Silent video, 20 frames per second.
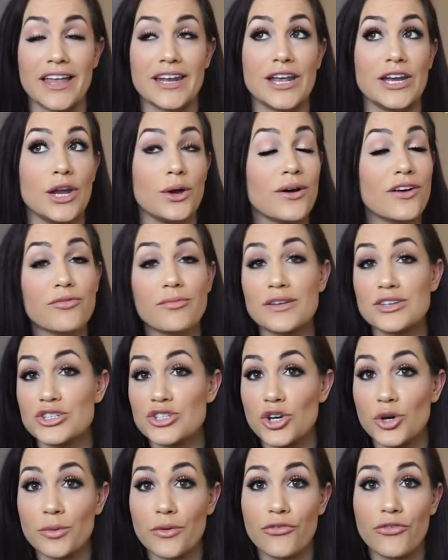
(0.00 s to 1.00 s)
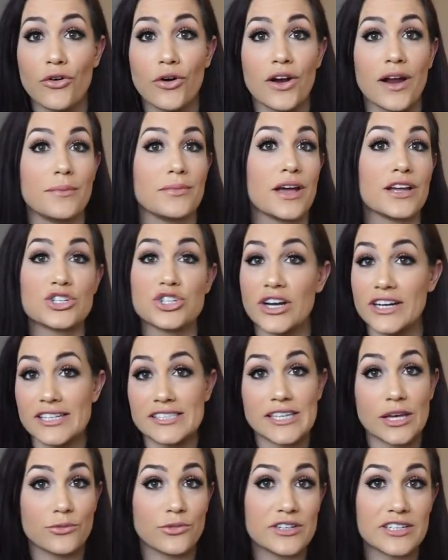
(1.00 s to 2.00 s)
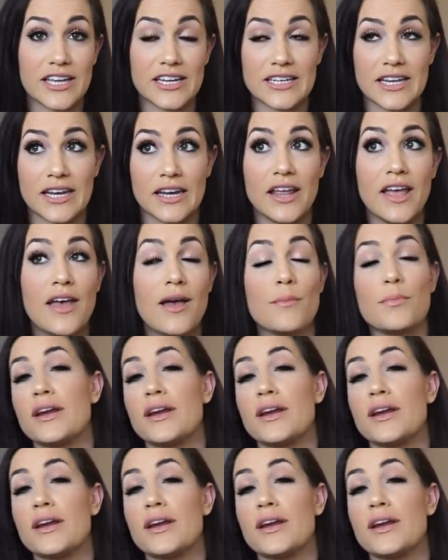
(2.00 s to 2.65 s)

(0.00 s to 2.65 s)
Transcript: And I know I've mentioned her before, I'm not trying to sound redundant,